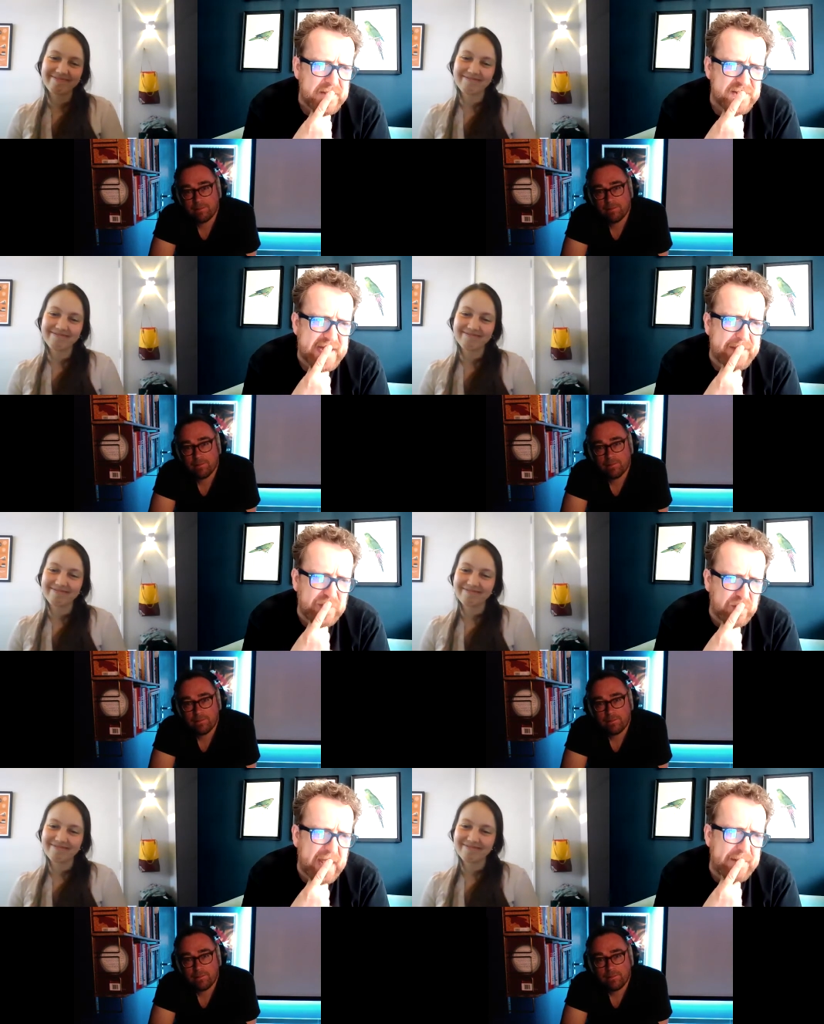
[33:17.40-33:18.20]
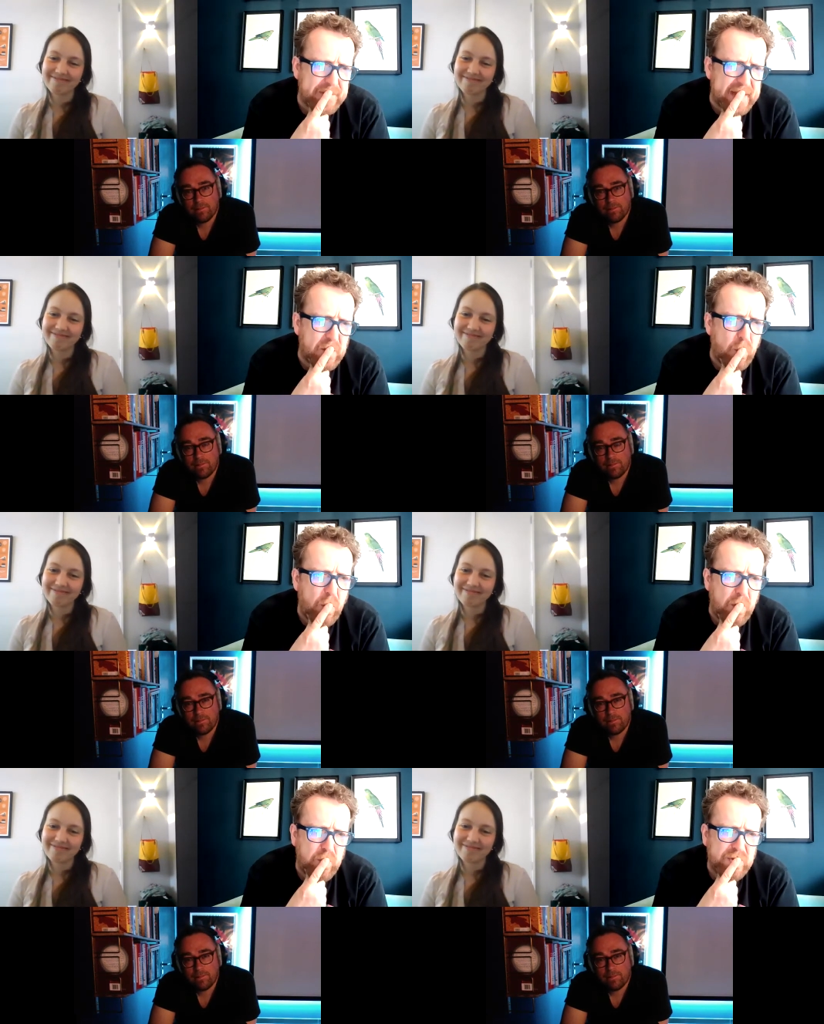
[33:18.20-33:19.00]
Speaker 1: Samuel came back.
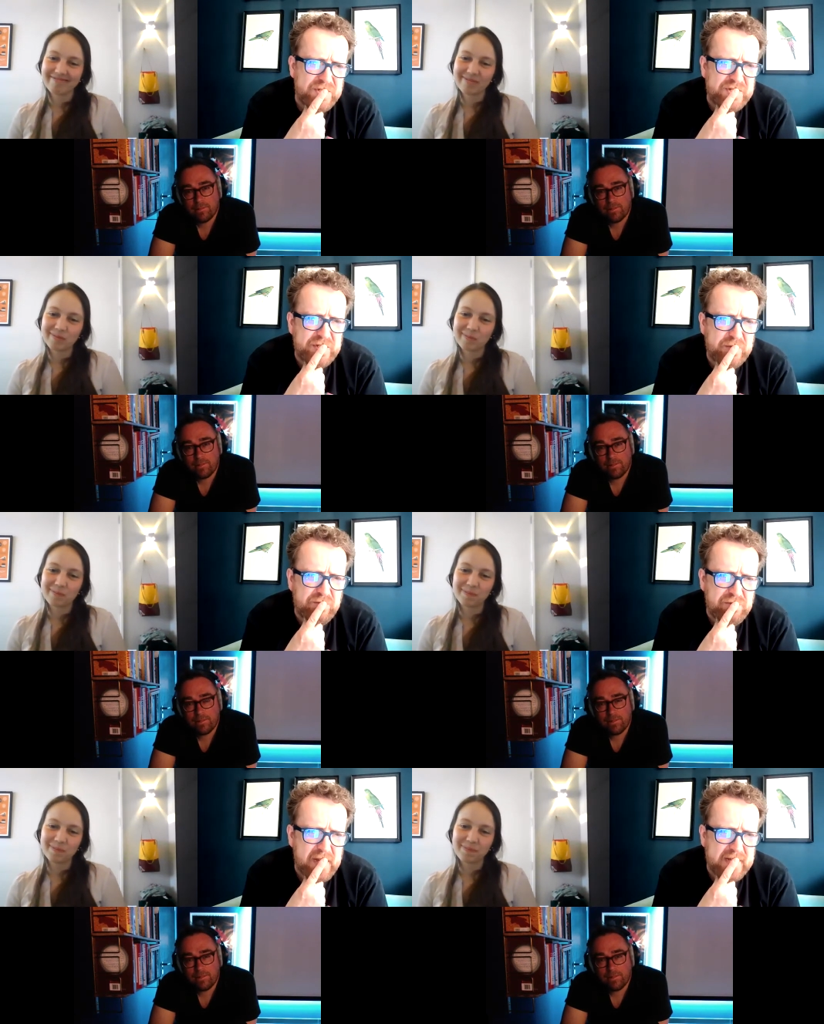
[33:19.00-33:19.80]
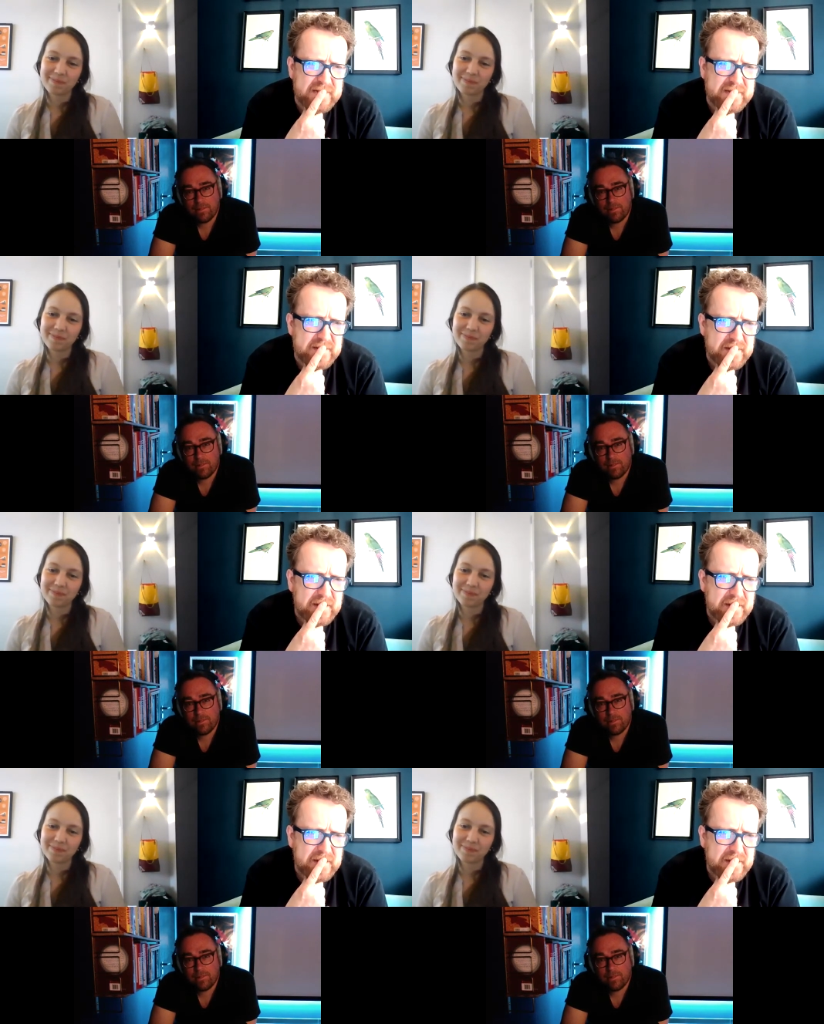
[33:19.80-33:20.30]
What would you write?